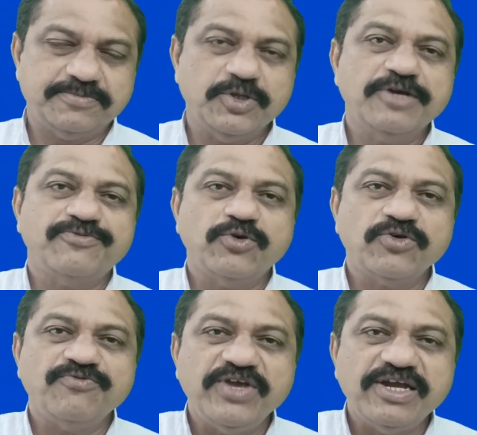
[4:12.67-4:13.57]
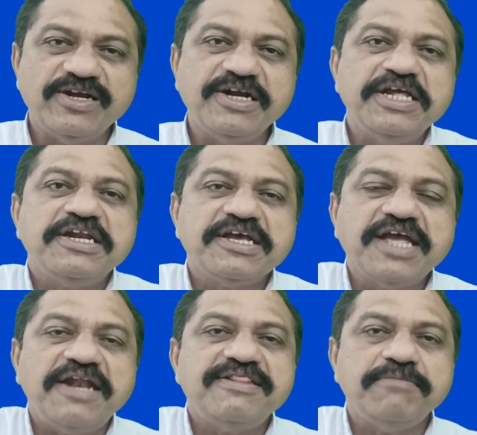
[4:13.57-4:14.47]
Therefore, we didn't
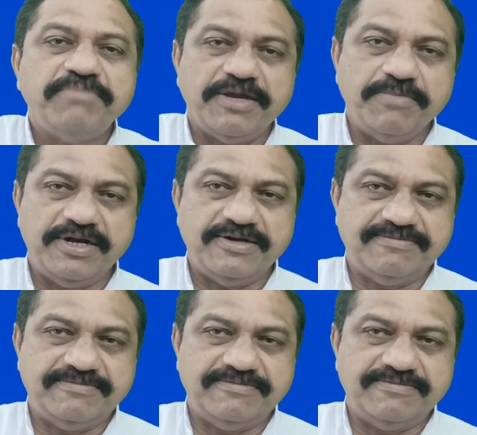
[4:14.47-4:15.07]
get the payment.